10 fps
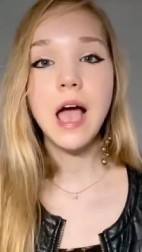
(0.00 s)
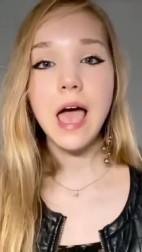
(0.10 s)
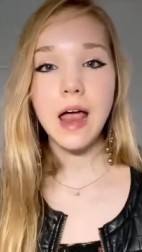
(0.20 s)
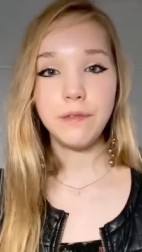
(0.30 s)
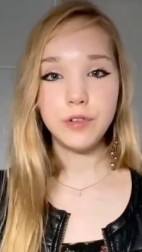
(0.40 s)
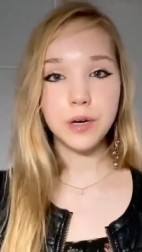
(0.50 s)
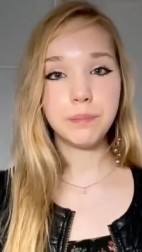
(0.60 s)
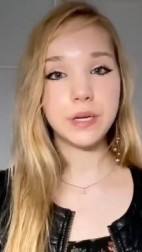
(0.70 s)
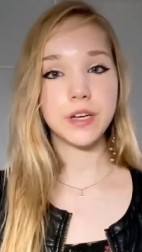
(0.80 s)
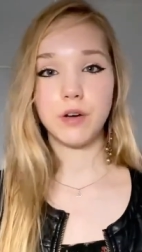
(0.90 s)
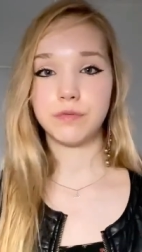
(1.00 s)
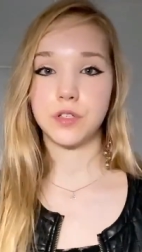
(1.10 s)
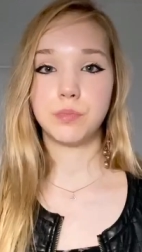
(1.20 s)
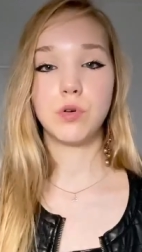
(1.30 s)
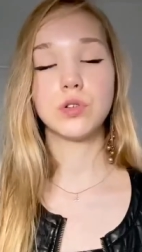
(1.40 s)
every bit of
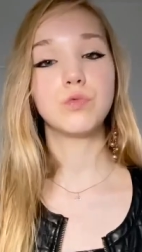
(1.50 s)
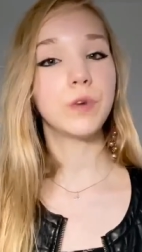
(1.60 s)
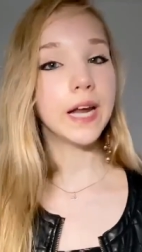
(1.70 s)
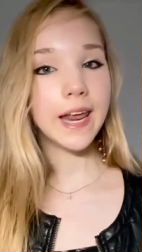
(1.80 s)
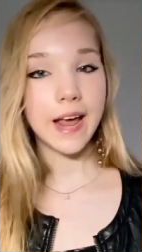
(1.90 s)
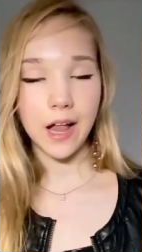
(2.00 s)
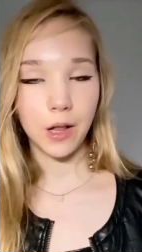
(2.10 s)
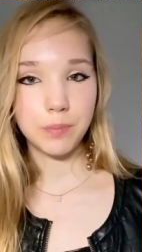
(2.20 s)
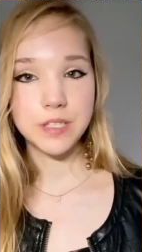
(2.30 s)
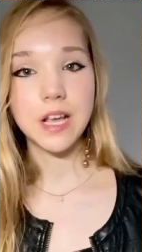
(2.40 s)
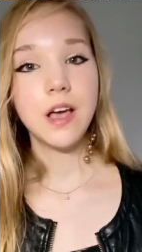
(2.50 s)
support really helps.